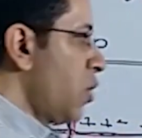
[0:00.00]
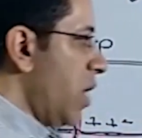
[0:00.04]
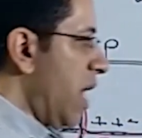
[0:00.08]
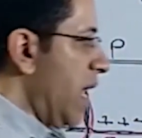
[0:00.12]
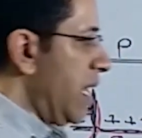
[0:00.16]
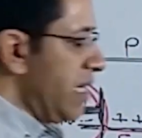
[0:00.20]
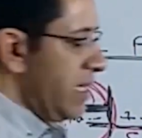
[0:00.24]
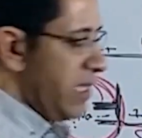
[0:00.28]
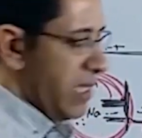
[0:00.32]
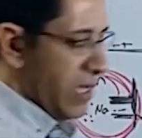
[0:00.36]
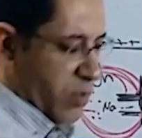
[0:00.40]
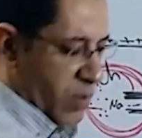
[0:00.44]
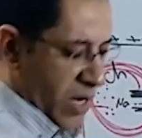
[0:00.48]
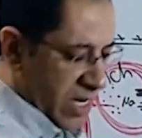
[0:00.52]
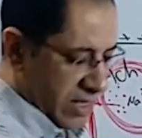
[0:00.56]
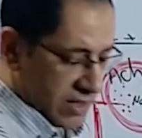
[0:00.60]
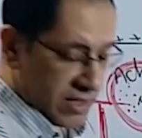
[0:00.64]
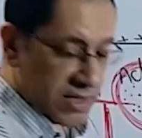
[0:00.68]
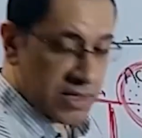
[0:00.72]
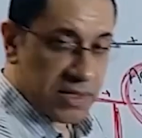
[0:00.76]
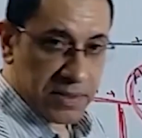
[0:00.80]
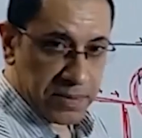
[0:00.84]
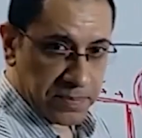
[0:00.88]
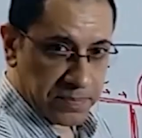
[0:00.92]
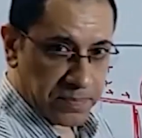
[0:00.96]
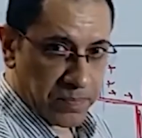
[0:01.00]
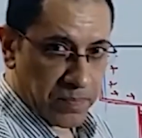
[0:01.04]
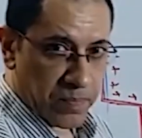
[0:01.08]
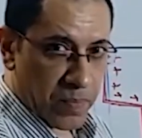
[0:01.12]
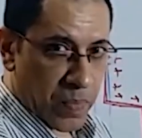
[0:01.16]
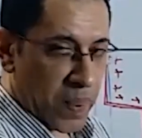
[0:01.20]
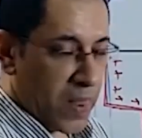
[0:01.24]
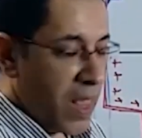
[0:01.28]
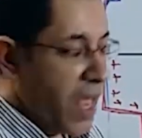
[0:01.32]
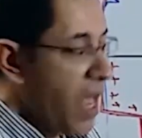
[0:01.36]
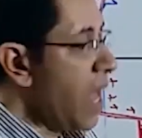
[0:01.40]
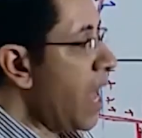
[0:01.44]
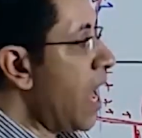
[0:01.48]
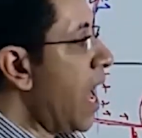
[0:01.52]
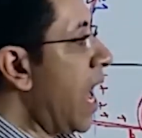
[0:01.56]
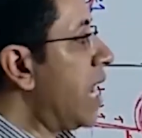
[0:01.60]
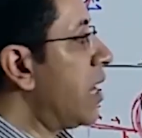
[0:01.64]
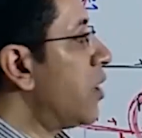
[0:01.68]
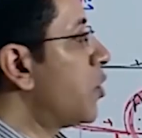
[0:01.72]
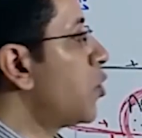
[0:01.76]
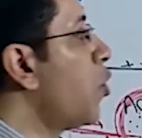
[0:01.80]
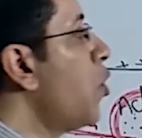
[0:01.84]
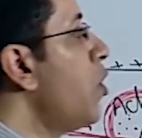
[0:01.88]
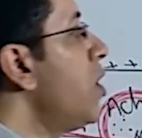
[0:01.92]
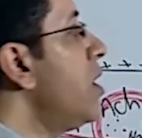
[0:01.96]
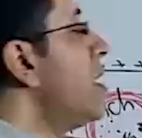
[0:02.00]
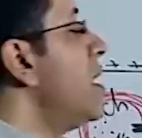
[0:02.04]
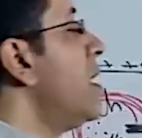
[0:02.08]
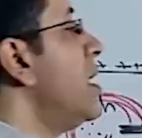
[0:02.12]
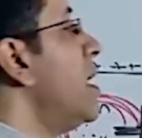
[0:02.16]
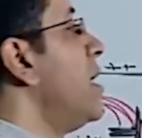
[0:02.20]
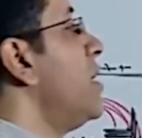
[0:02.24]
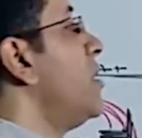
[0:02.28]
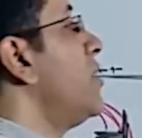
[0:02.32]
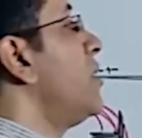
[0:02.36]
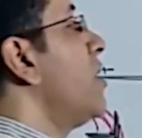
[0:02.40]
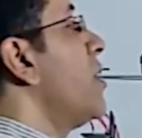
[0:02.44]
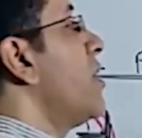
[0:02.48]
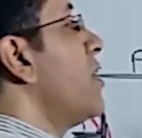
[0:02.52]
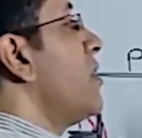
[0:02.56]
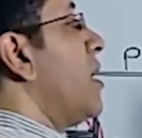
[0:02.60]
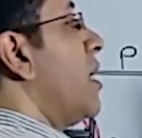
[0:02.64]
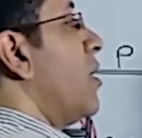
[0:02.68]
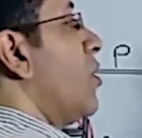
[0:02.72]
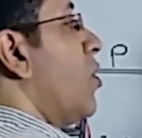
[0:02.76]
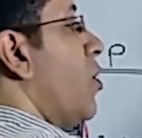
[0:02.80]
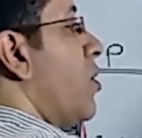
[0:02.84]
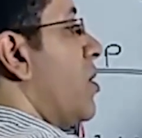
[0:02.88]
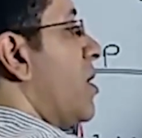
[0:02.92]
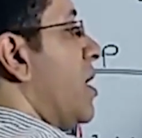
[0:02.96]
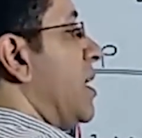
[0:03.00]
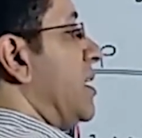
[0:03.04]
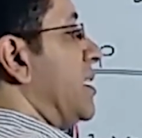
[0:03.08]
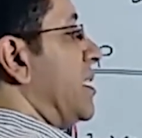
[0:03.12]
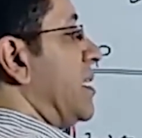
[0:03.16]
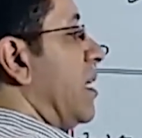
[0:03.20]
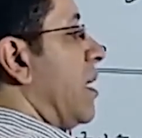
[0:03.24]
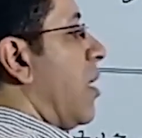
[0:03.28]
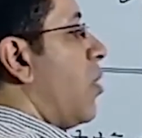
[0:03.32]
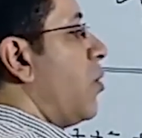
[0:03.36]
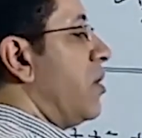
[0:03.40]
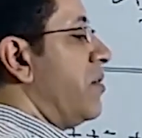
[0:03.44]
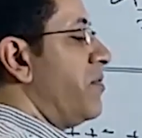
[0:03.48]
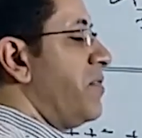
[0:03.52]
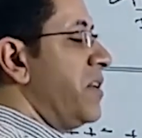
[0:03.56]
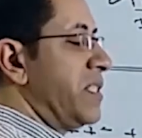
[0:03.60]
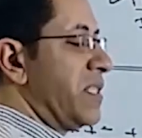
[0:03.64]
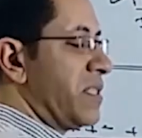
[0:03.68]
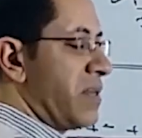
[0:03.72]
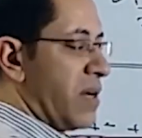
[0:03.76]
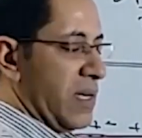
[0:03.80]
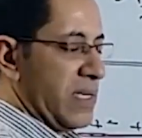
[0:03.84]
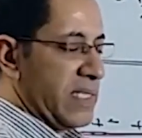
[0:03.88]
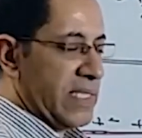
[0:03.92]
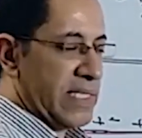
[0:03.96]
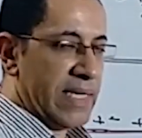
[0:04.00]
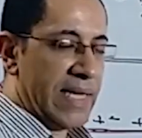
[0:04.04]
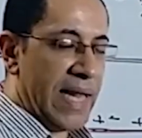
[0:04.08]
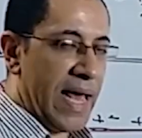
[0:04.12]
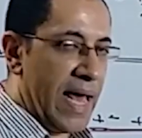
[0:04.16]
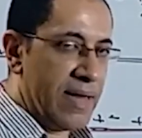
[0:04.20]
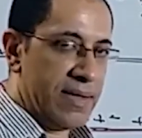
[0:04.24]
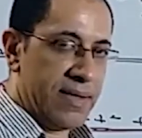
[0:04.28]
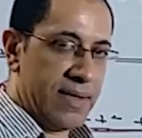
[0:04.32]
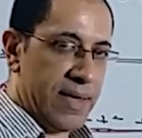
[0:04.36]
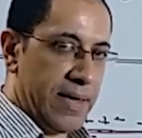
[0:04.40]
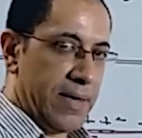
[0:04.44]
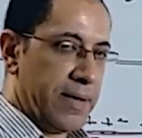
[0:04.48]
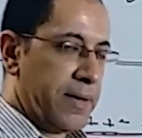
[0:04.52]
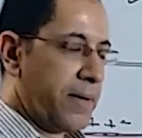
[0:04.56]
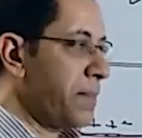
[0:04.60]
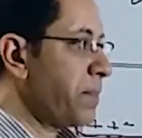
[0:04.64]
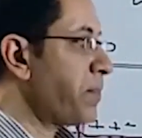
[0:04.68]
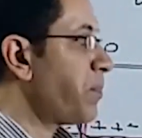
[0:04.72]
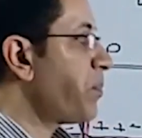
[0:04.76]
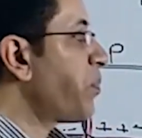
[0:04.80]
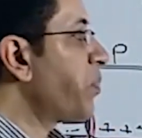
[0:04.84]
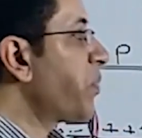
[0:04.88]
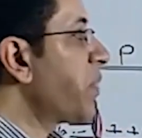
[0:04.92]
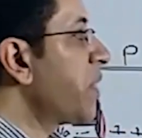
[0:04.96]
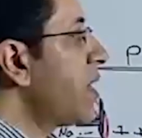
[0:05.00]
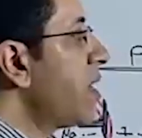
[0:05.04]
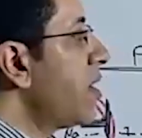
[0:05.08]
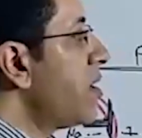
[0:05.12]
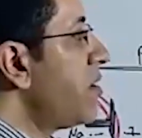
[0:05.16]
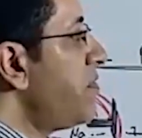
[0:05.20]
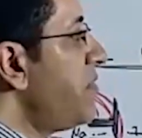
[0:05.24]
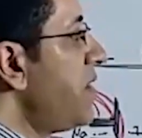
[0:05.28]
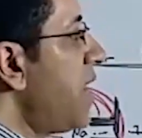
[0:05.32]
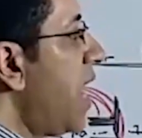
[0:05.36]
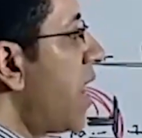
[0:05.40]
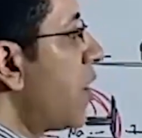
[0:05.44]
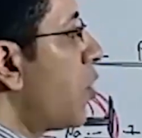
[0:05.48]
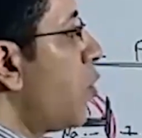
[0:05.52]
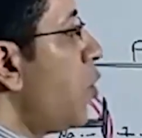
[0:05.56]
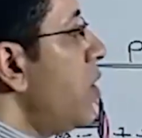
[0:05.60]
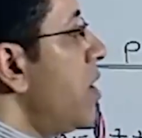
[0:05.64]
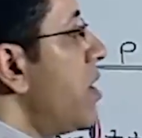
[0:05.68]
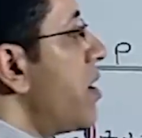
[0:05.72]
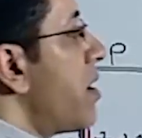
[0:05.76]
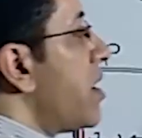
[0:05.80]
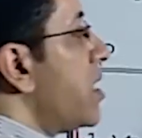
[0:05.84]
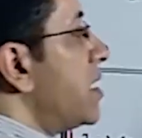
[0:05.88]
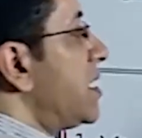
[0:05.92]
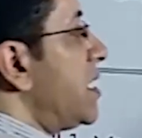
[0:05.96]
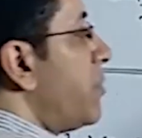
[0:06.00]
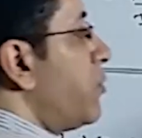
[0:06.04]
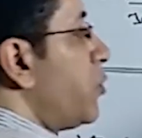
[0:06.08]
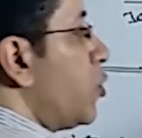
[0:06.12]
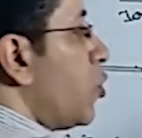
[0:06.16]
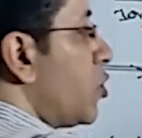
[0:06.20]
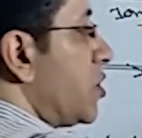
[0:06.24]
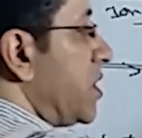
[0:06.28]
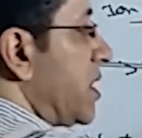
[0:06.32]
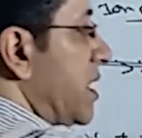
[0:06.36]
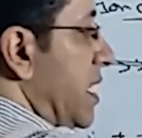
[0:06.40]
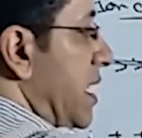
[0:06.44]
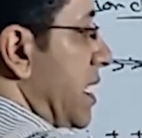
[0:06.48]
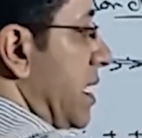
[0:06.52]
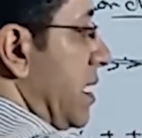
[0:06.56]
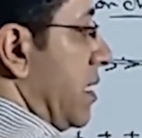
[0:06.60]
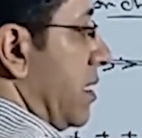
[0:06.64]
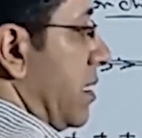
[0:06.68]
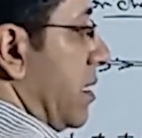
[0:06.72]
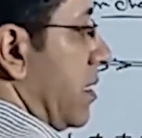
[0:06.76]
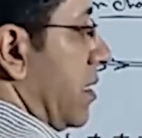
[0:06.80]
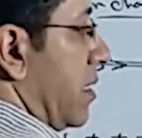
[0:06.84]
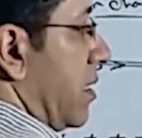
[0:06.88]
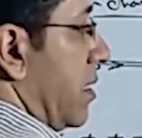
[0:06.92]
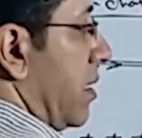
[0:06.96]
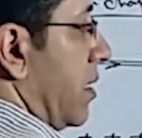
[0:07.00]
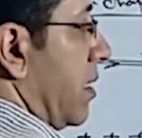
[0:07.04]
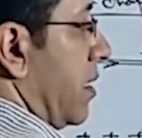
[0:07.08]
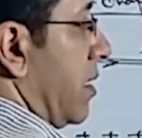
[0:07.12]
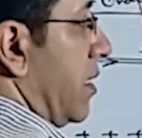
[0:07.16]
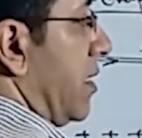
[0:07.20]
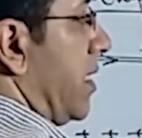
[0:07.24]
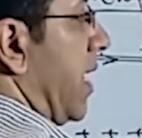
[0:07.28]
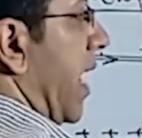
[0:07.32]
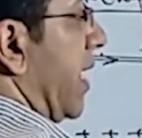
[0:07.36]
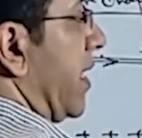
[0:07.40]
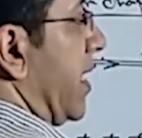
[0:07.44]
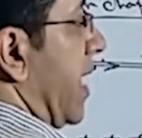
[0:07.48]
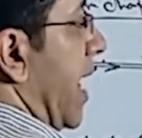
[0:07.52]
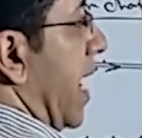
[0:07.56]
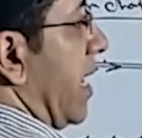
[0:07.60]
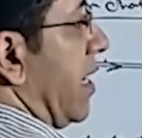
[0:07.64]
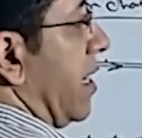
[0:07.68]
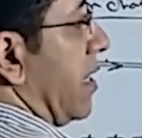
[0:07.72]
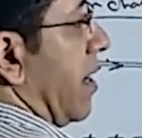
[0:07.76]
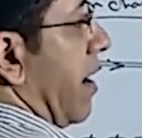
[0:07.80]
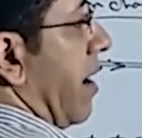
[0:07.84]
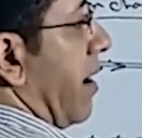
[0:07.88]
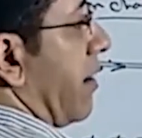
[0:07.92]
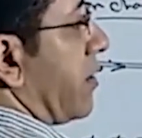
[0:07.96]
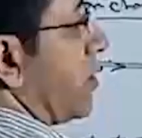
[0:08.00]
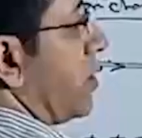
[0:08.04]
cardiac M2 receptors. That's because the heart doesn't have much of M1 nor M3, but